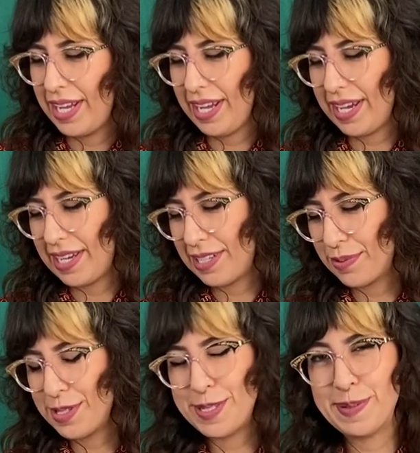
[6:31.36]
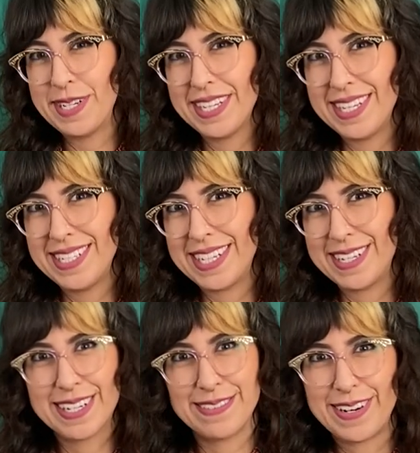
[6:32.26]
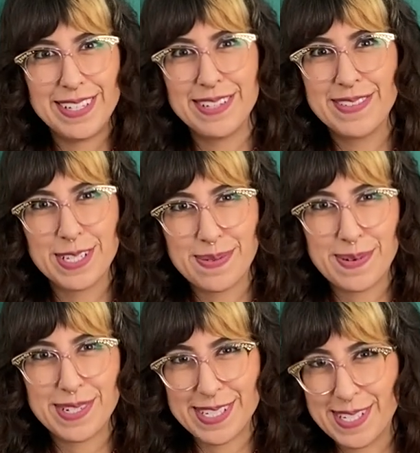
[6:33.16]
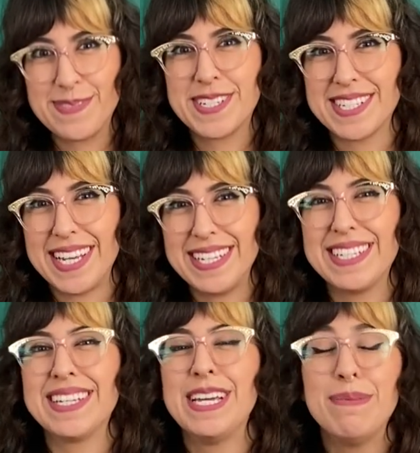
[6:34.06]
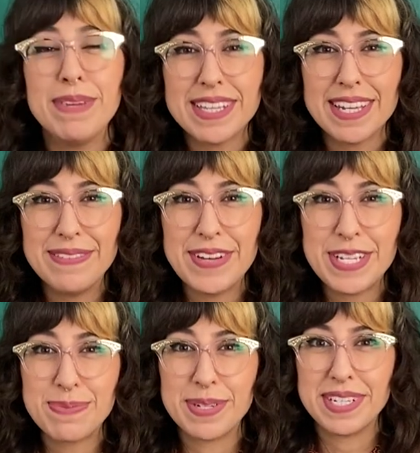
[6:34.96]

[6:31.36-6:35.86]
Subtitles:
And once you realize that you're gonna fall in love with the sport just as much as I did, make that investment.